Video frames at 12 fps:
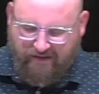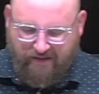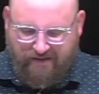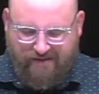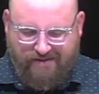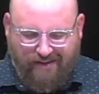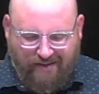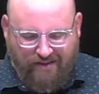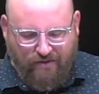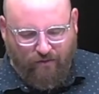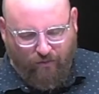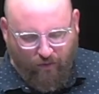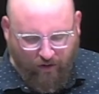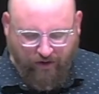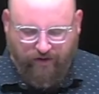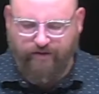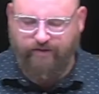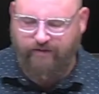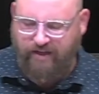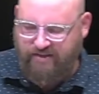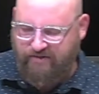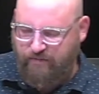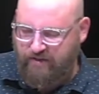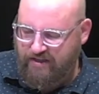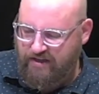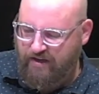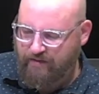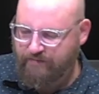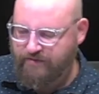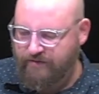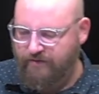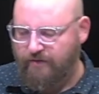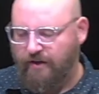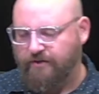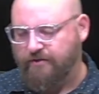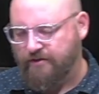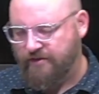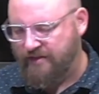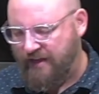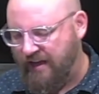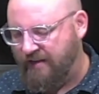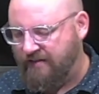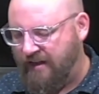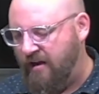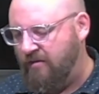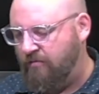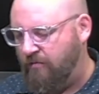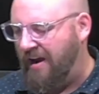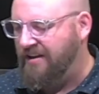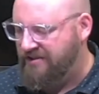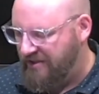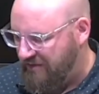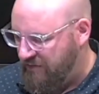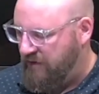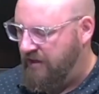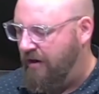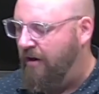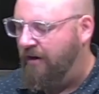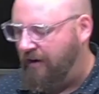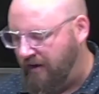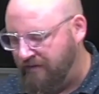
study your word, as we come to understand how wretched we are, how